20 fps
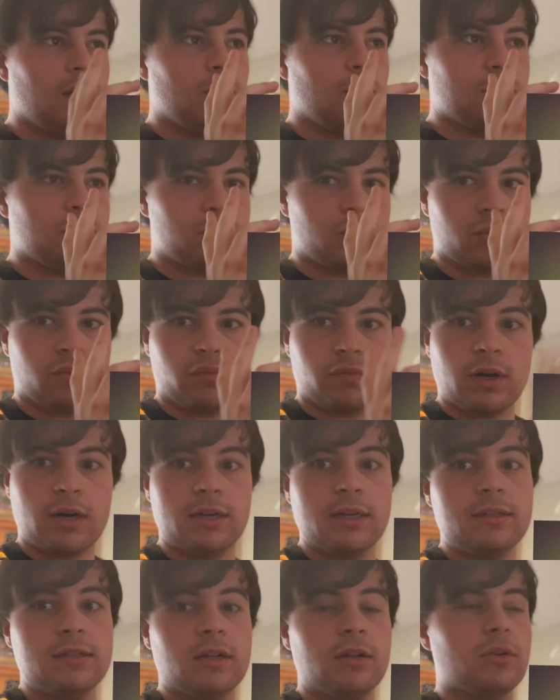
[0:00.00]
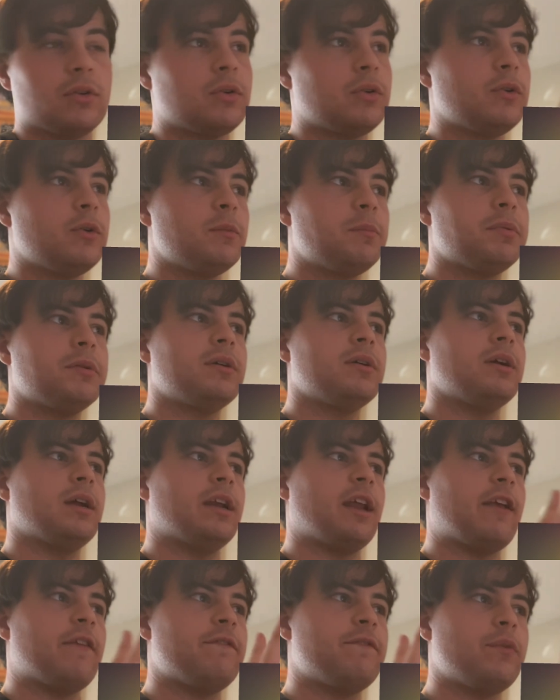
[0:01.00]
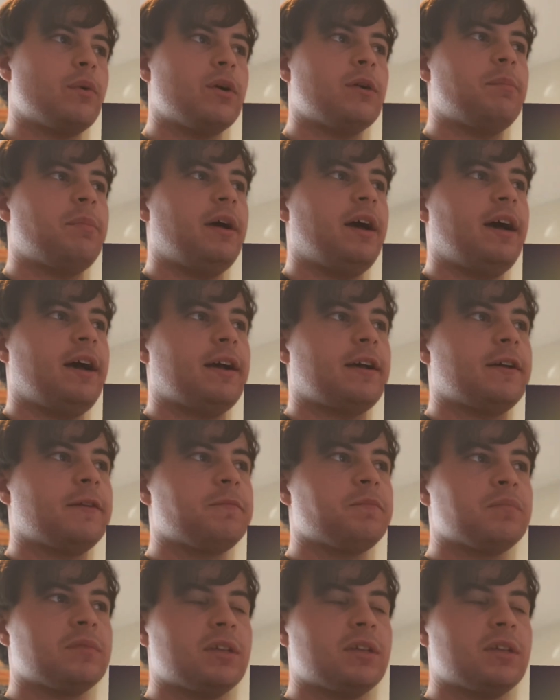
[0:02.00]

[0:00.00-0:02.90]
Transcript: which was Ronnie Del Cooper in a 4-pack.